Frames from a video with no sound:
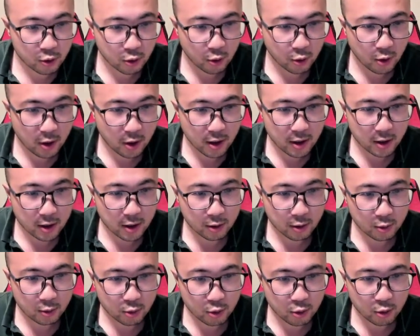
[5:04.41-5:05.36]

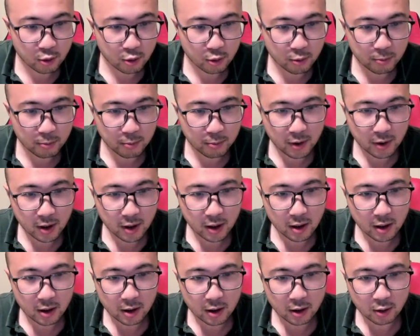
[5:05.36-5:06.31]
trying to be
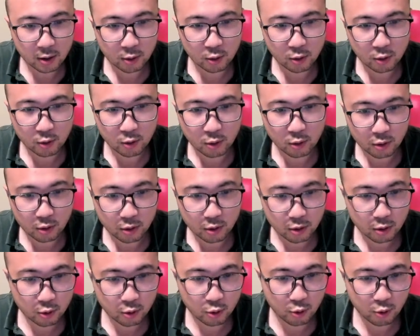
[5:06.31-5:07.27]
a good
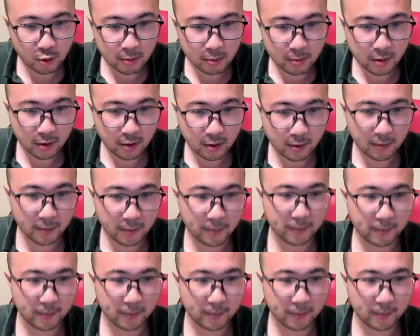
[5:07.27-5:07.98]
streamer.